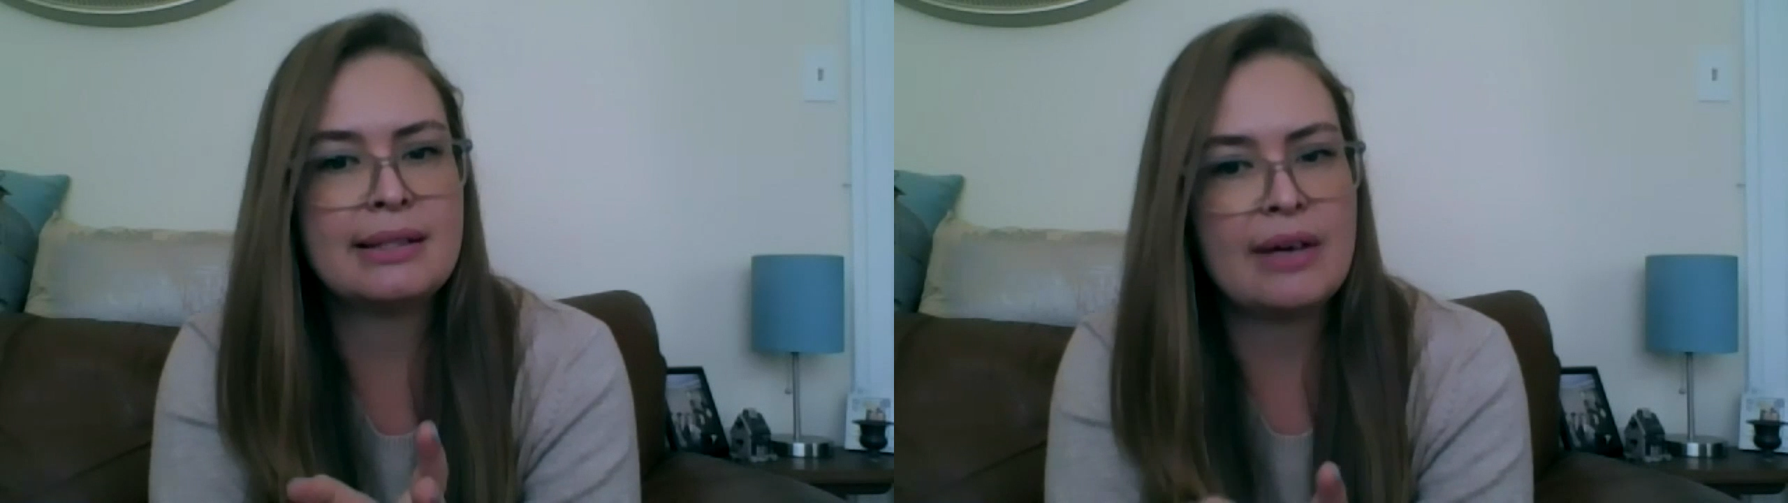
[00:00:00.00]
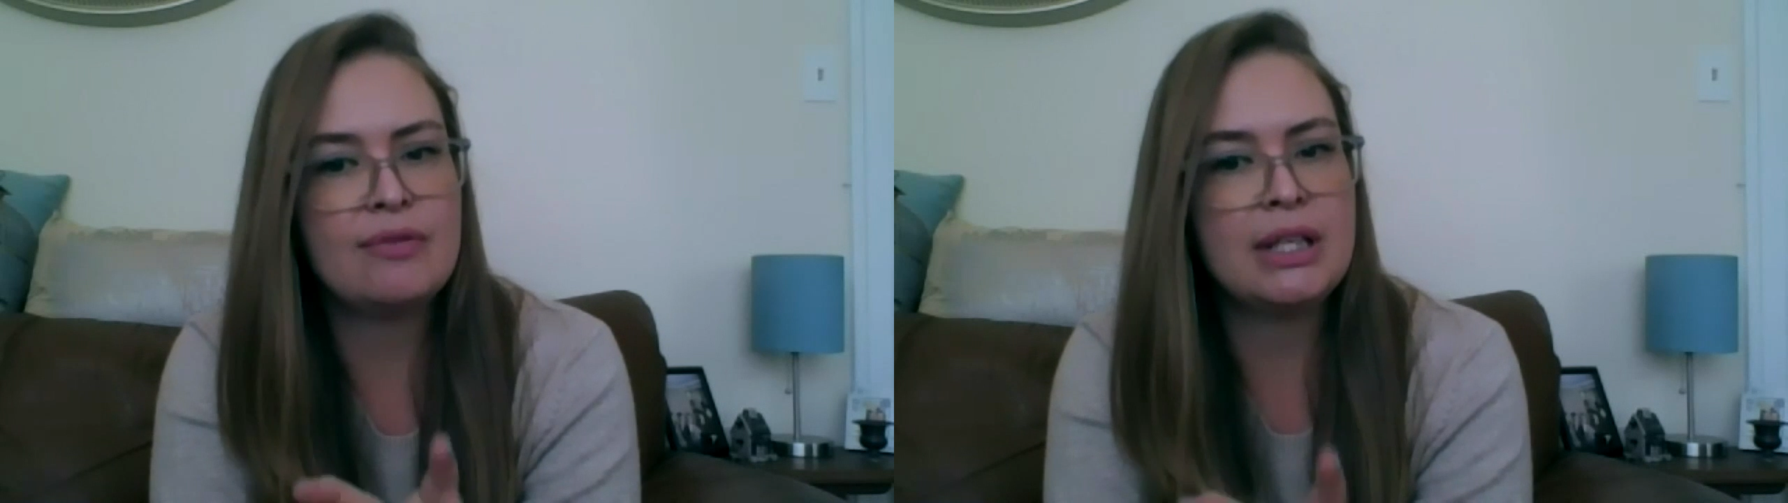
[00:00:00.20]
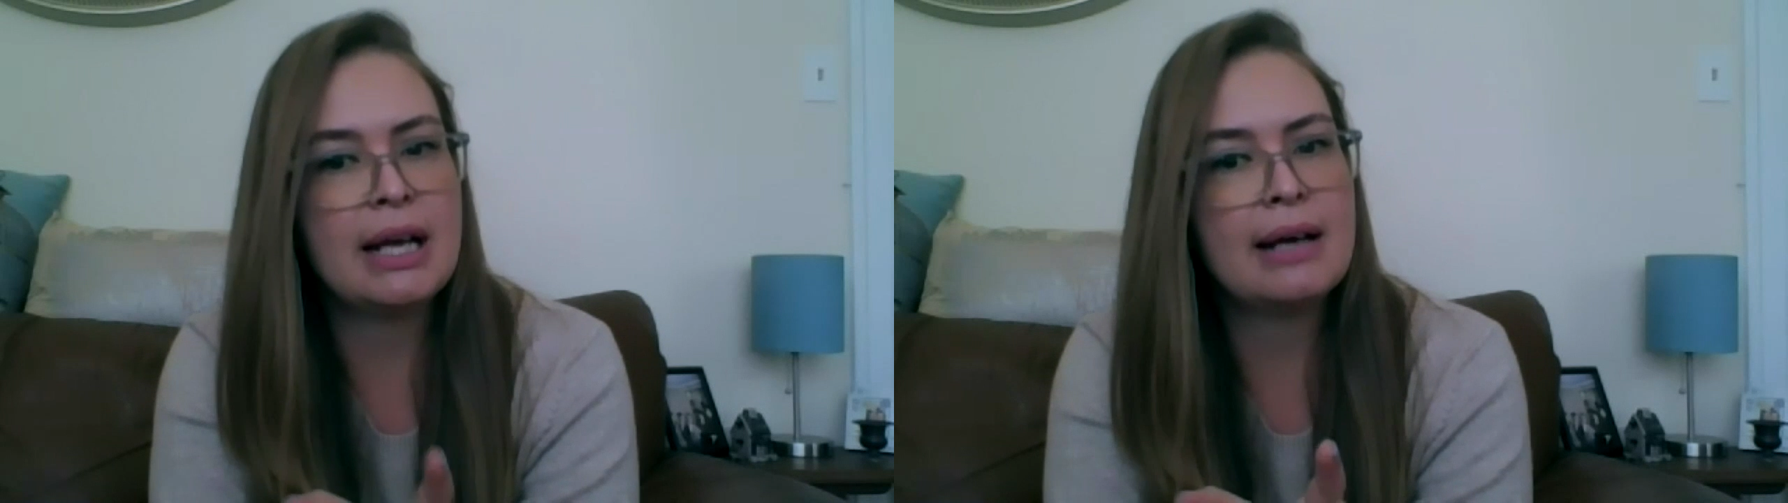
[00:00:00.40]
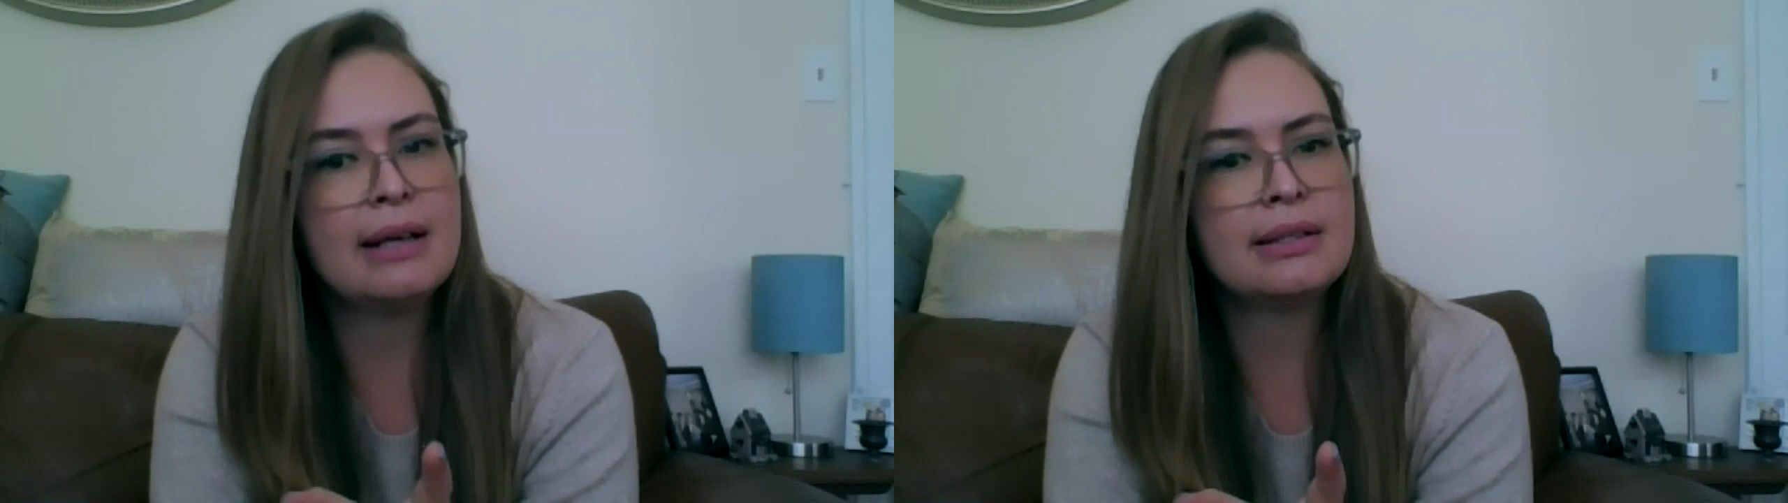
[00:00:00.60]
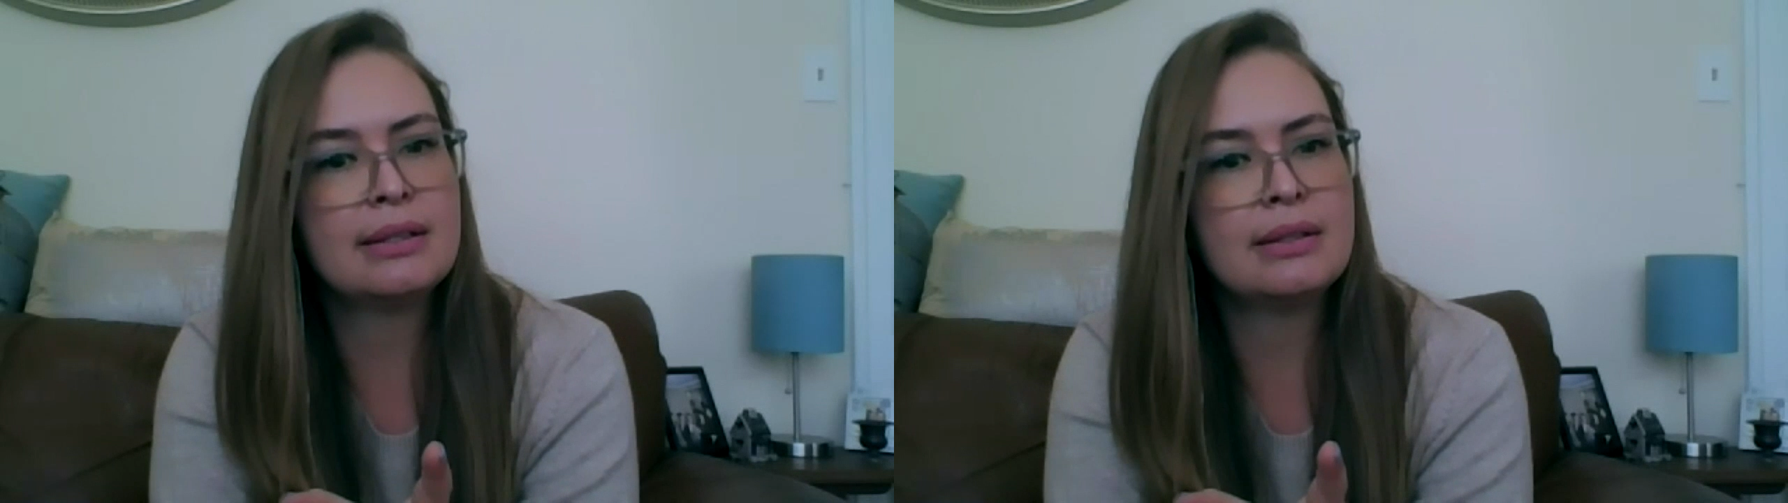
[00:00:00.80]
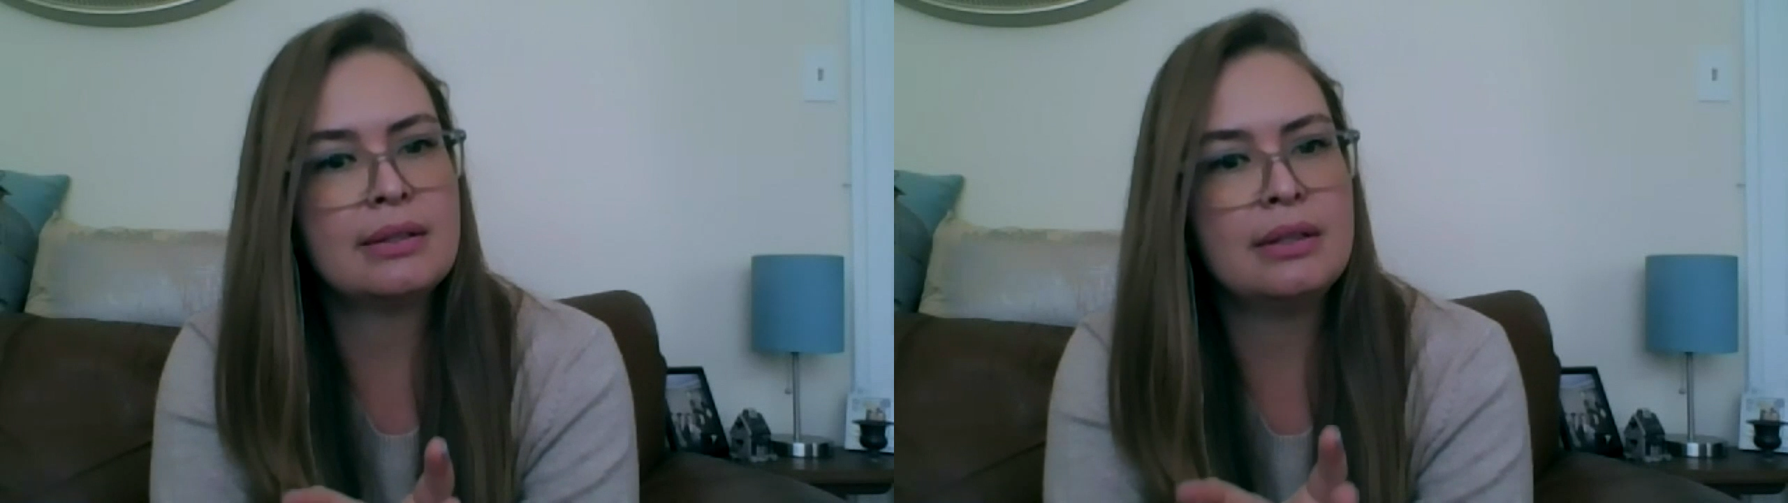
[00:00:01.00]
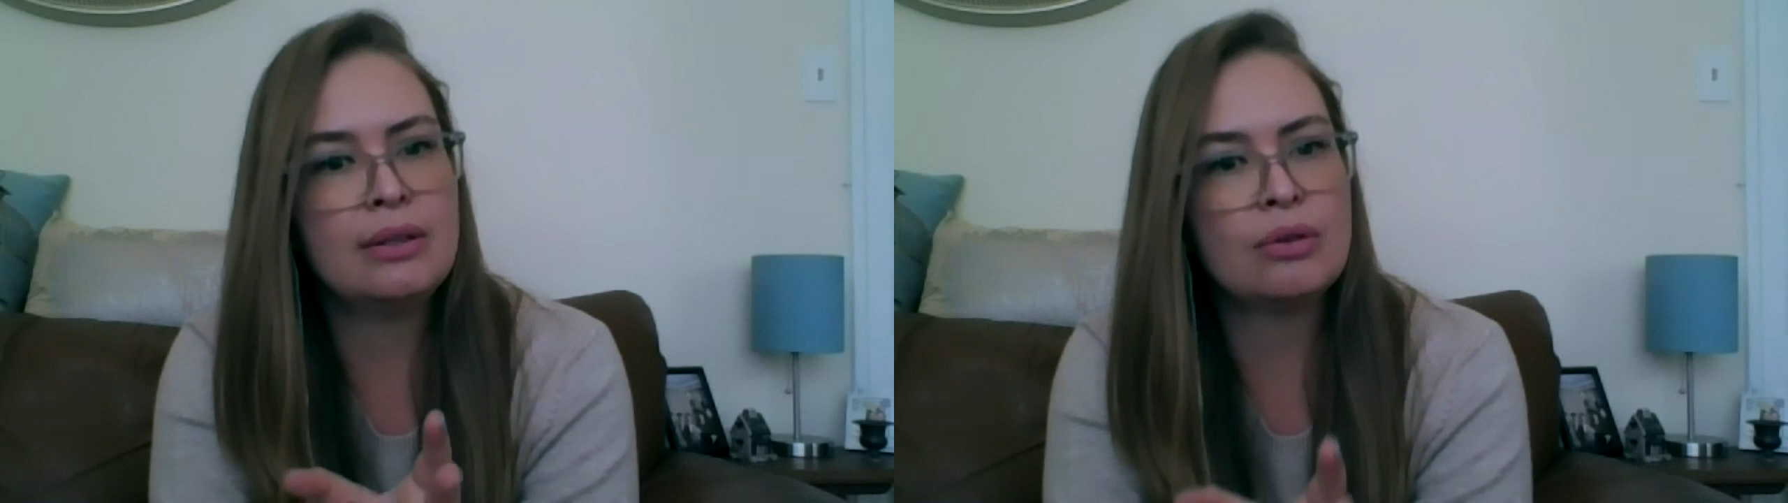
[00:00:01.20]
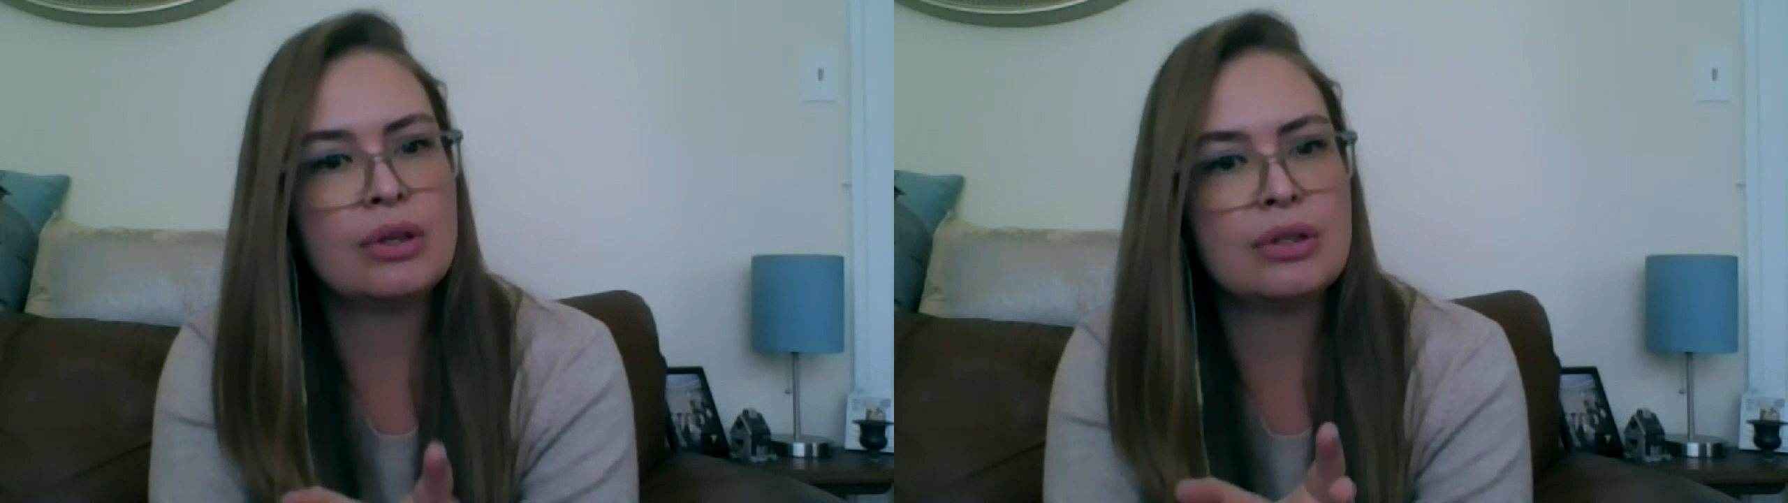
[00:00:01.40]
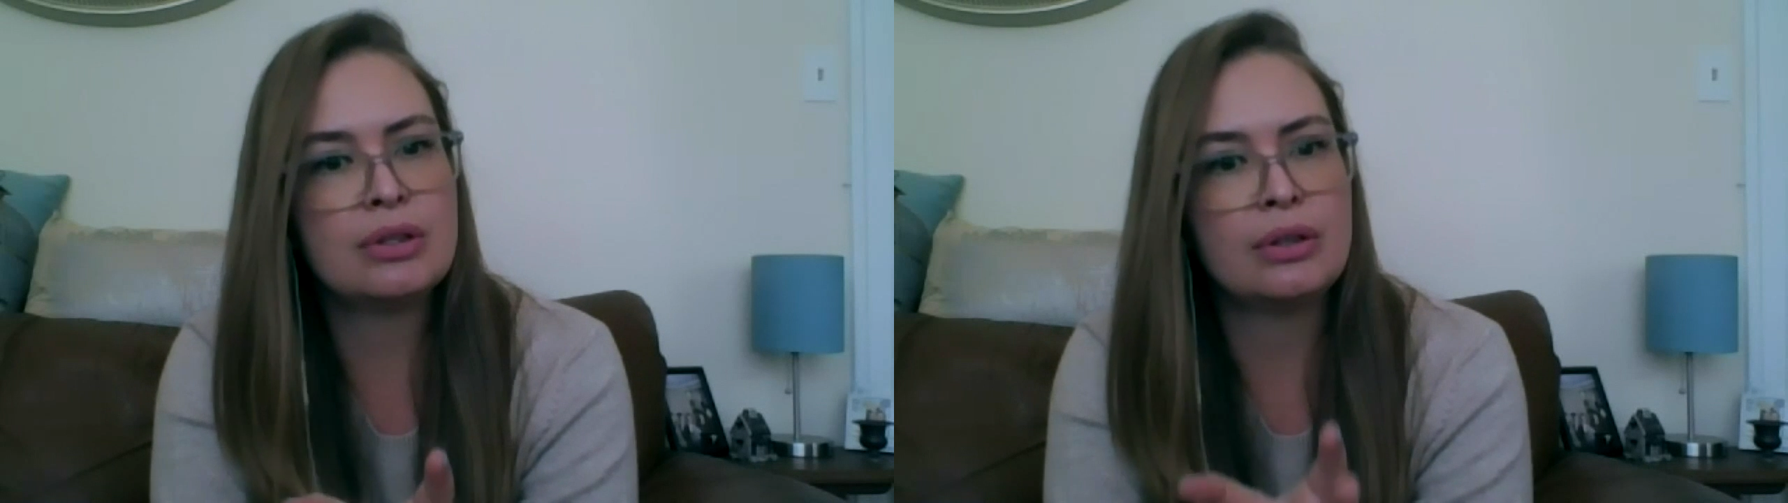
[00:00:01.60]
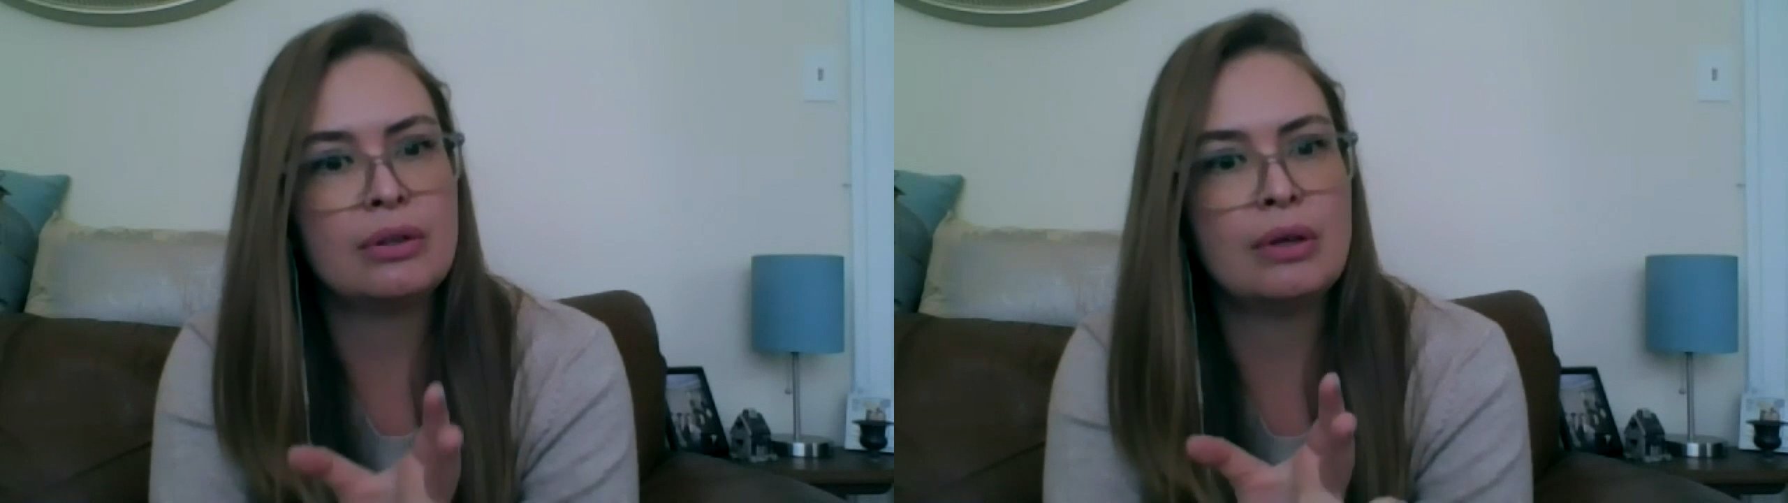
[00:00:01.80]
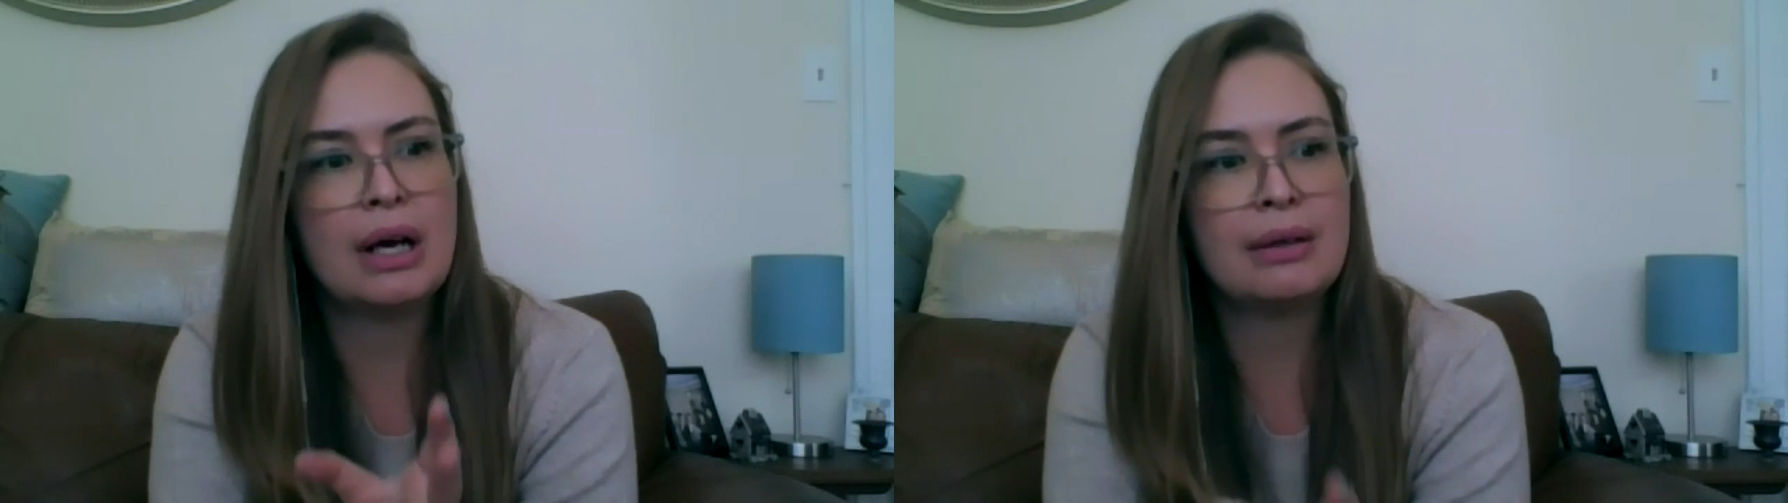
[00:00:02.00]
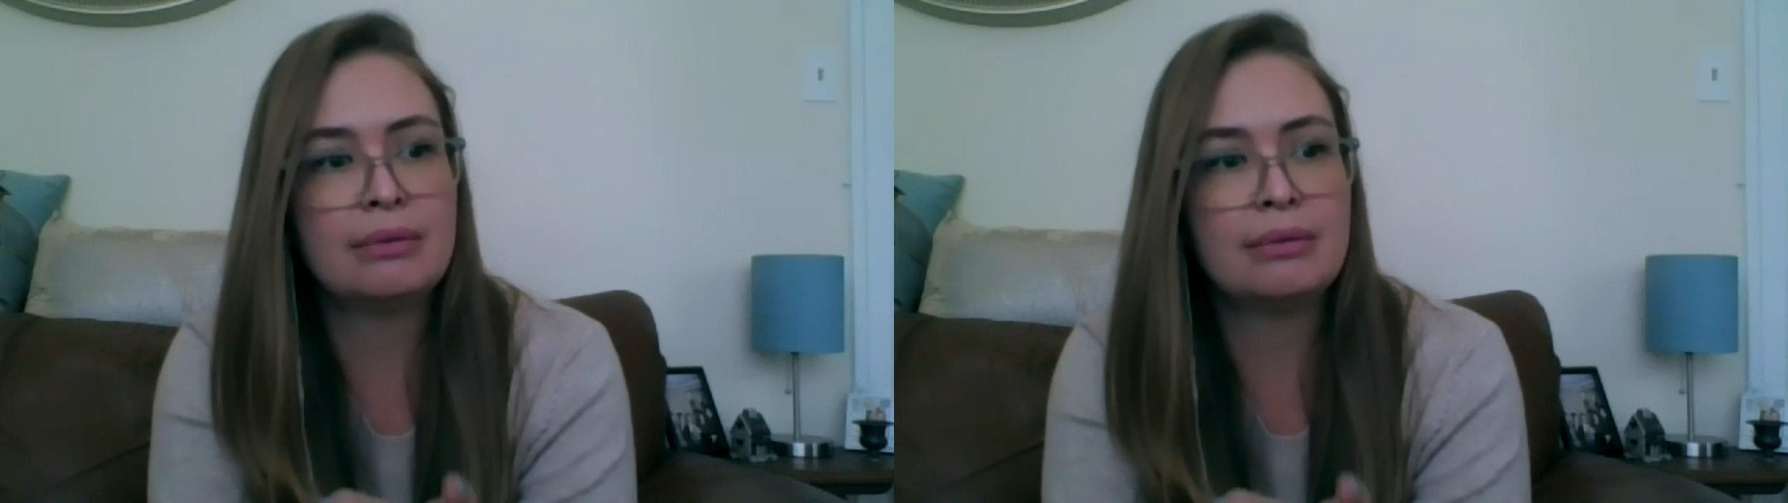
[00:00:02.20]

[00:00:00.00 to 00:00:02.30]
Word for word: safety net in order to